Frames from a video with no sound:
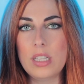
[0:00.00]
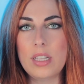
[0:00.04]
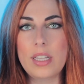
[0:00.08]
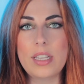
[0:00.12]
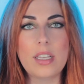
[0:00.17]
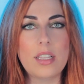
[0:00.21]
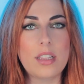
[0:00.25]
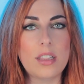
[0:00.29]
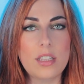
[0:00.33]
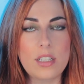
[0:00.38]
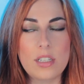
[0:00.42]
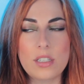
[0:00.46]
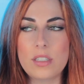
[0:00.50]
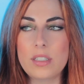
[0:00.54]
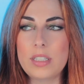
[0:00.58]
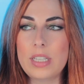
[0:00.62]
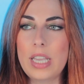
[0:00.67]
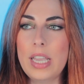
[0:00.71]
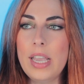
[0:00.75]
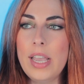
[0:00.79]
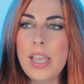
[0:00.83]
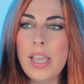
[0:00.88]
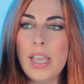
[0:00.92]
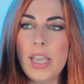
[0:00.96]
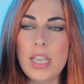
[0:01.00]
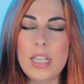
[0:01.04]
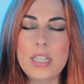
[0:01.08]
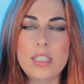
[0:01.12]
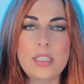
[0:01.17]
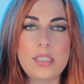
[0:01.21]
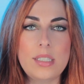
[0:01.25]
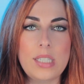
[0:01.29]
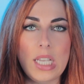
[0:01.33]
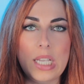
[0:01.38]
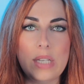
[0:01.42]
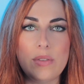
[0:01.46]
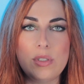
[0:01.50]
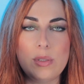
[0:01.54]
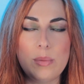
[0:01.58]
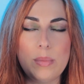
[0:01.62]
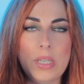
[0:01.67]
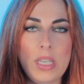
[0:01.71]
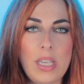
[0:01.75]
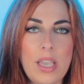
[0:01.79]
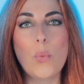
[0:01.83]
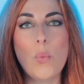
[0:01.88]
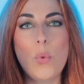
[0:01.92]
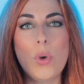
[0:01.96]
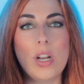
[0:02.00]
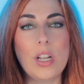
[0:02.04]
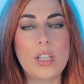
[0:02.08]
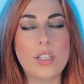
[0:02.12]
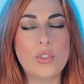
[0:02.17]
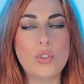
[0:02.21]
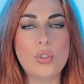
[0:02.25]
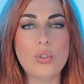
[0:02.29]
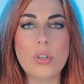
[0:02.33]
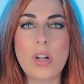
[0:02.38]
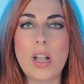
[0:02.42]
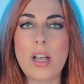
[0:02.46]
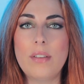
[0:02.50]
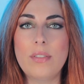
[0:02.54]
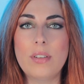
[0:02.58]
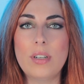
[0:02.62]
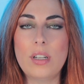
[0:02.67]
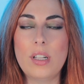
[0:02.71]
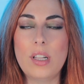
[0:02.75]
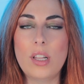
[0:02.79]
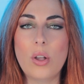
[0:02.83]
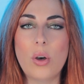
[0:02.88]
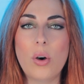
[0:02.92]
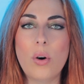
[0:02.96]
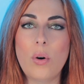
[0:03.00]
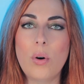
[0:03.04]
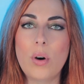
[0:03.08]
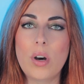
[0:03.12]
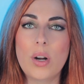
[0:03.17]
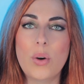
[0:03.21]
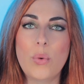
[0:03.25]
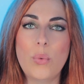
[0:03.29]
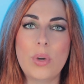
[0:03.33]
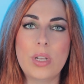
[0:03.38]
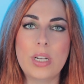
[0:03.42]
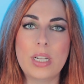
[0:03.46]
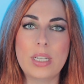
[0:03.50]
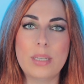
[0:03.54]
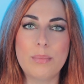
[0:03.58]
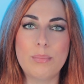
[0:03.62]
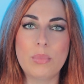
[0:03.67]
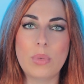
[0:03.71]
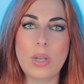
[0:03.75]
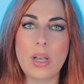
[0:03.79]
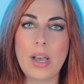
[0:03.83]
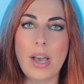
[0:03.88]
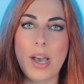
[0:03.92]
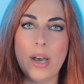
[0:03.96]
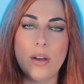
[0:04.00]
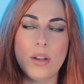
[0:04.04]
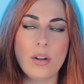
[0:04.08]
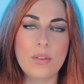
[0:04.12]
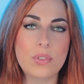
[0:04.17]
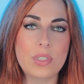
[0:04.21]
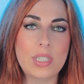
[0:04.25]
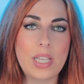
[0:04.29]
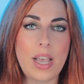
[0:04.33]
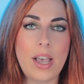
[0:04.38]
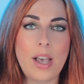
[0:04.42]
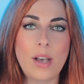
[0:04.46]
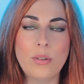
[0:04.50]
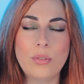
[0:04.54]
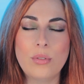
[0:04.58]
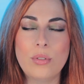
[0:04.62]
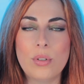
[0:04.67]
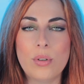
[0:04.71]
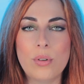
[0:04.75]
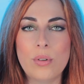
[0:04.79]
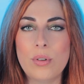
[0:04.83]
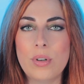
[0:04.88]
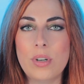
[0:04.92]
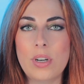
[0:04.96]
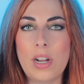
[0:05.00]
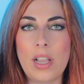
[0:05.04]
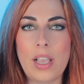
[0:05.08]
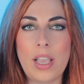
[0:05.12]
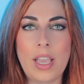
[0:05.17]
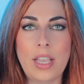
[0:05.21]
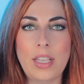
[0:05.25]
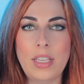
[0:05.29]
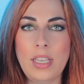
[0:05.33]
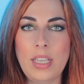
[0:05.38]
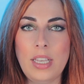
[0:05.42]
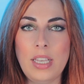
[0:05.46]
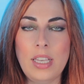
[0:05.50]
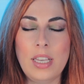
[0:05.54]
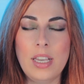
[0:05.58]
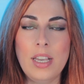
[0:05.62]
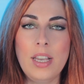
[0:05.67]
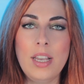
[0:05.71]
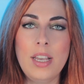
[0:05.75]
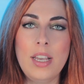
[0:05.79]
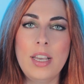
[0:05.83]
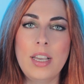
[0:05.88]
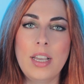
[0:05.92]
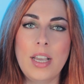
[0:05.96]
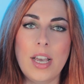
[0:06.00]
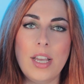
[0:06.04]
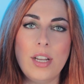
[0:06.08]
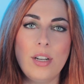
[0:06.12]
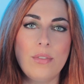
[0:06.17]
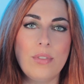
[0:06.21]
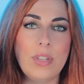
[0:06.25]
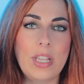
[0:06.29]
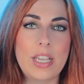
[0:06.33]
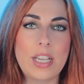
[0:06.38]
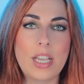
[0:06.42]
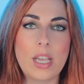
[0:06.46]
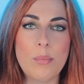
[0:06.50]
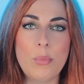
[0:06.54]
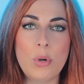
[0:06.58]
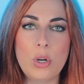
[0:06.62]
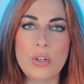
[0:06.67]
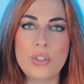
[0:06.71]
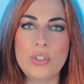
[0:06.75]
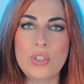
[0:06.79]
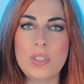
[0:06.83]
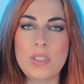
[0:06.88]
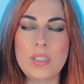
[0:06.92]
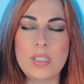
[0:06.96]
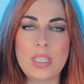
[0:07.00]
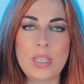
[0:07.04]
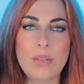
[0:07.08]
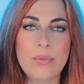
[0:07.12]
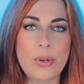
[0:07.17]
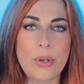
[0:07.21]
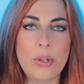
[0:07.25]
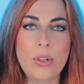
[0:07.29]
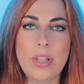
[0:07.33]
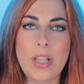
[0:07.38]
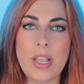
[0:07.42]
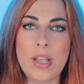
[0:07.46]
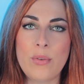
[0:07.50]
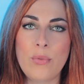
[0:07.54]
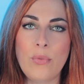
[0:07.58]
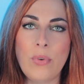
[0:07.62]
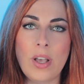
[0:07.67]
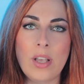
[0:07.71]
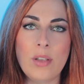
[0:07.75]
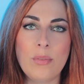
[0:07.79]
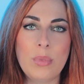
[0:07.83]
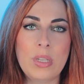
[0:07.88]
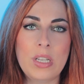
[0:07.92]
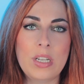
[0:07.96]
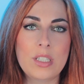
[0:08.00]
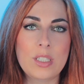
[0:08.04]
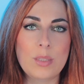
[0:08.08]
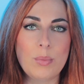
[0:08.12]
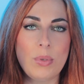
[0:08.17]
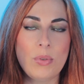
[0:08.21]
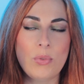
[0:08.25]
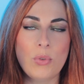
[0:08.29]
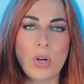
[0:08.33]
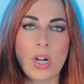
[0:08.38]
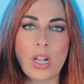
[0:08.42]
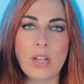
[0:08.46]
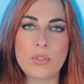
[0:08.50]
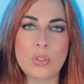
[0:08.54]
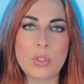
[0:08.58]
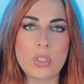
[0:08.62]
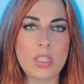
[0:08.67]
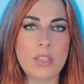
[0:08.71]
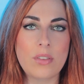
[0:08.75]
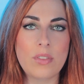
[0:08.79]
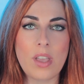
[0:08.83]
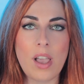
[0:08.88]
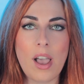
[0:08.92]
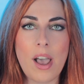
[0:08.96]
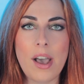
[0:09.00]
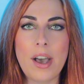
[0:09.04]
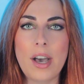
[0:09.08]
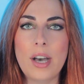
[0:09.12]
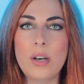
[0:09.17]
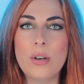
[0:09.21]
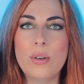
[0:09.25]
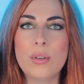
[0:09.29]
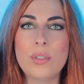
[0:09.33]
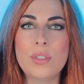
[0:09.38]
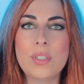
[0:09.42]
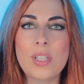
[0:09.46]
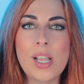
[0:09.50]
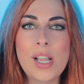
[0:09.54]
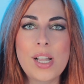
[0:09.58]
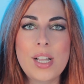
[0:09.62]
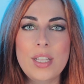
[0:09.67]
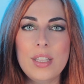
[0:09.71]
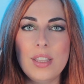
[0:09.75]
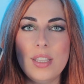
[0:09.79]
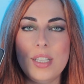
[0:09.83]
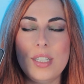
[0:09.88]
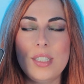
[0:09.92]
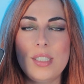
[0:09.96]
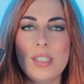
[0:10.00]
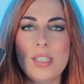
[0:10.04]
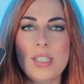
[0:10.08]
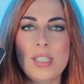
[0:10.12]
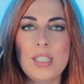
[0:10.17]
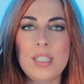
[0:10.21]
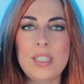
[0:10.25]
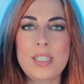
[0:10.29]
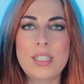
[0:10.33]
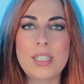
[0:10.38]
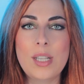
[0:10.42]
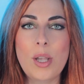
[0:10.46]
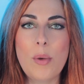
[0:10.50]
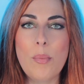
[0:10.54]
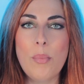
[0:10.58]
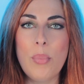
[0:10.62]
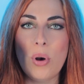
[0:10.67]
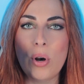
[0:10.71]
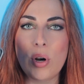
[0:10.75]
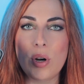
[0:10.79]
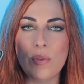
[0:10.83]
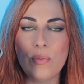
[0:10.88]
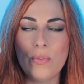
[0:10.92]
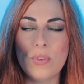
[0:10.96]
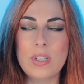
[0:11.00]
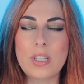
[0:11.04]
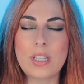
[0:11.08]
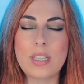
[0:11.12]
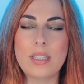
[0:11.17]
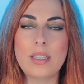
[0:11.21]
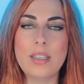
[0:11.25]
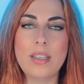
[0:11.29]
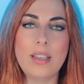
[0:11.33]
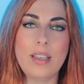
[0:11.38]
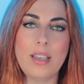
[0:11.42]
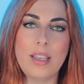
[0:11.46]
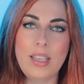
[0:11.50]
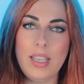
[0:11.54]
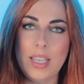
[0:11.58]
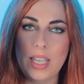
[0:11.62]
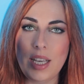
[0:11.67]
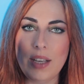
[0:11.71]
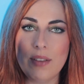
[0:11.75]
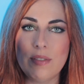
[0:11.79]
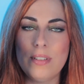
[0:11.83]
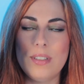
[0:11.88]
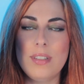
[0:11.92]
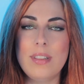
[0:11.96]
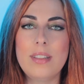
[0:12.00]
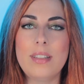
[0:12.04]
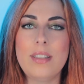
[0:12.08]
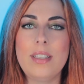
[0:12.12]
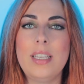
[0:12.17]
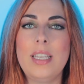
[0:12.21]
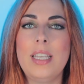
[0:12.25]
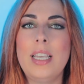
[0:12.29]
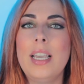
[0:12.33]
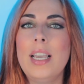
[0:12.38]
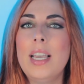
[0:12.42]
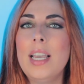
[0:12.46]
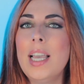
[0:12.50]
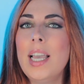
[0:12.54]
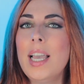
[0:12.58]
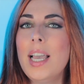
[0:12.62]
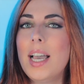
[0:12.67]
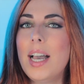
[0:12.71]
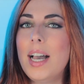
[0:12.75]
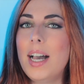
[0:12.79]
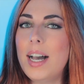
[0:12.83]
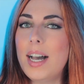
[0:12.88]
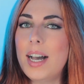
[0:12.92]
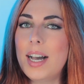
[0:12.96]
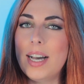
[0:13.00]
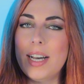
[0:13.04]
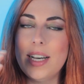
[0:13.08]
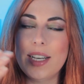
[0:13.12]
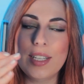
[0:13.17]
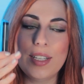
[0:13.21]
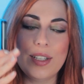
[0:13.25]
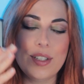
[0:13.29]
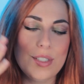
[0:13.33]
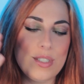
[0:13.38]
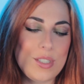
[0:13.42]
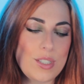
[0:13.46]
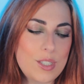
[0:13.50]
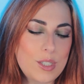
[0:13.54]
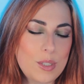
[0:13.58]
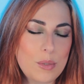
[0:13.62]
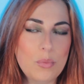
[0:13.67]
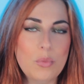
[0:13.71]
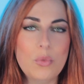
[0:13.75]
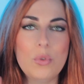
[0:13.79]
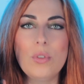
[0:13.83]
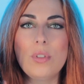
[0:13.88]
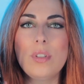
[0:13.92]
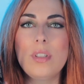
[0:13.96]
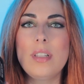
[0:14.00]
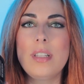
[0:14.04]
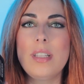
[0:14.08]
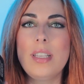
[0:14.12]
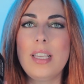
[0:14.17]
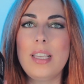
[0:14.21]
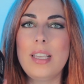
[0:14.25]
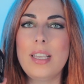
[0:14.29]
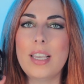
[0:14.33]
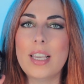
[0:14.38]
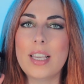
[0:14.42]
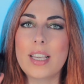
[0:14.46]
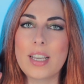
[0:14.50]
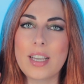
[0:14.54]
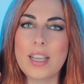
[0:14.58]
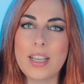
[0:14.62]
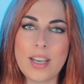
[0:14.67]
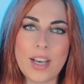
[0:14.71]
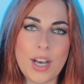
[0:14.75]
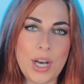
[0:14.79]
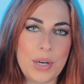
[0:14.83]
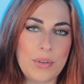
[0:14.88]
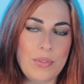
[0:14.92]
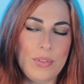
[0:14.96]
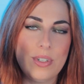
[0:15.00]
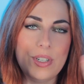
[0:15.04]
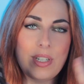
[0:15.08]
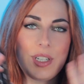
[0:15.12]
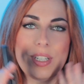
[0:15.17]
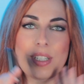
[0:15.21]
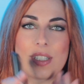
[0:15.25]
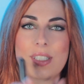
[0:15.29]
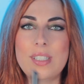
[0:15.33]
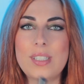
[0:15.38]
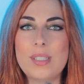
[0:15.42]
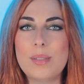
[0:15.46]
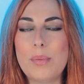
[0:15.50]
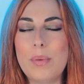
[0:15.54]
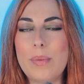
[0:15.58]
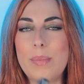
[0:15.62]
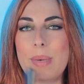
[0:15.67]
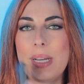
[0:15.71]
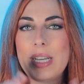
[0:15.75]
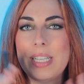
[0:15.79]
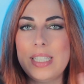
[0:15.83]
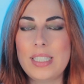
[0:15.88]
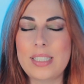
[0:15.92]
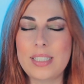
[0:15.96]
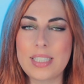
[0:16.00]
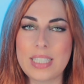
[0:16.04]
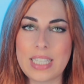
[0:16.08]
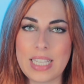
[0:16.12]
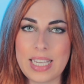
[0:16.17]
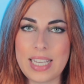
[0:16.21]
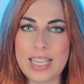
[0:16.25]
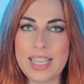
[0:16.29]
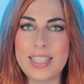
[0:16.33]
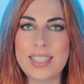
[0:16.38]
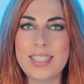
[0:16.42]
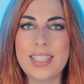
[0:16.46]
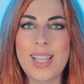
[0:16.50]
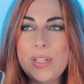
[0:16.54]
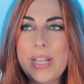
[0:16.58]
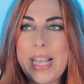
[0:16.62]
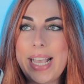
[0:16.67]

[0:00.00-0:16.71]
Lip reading: Like literally, it saves me when I travel or when I'm out of town or any kind of like emergency. If I only have 5 minutes before I have to leave the house, this is perfectly evenly smoothly covers my skin.